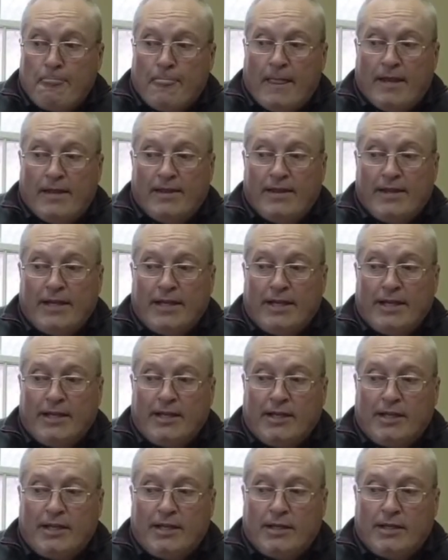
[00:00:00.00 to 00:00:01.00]

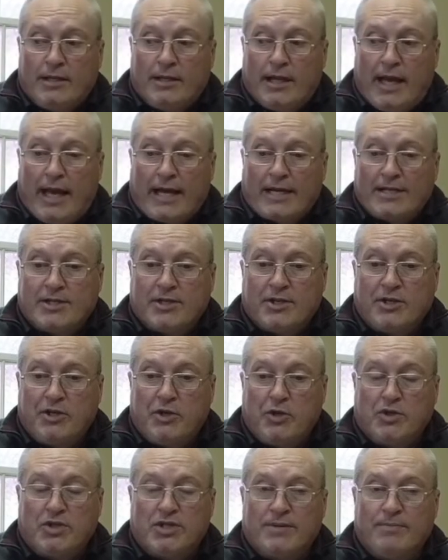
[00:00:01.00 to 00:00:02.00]
the
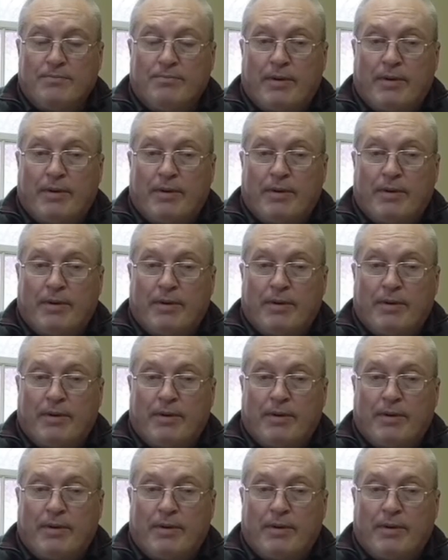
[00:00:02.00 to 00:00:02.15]
execution